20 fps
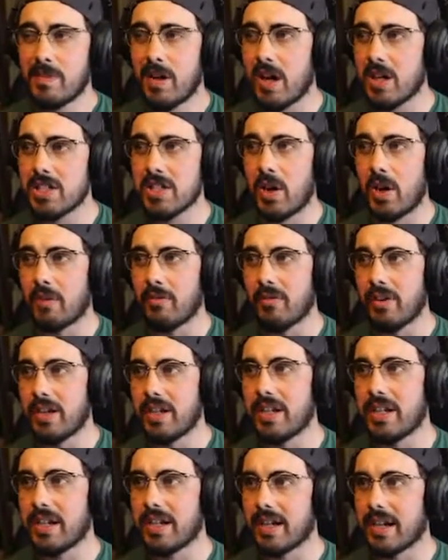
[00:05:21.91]
Also, I
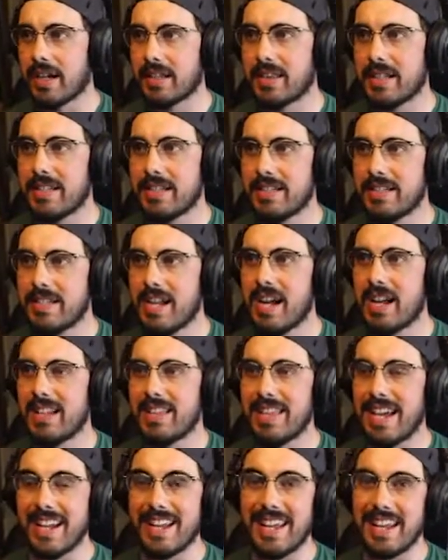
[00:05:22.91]
really didn't like the
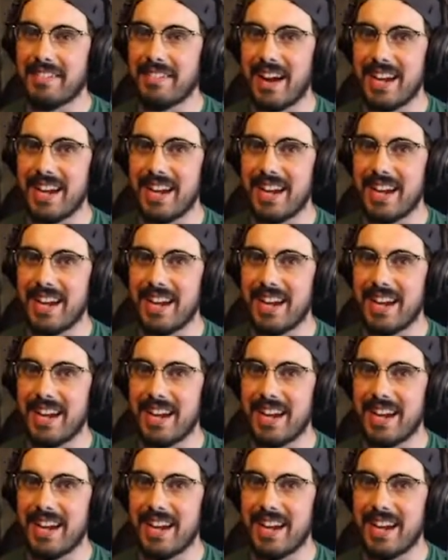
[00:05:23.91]
Dead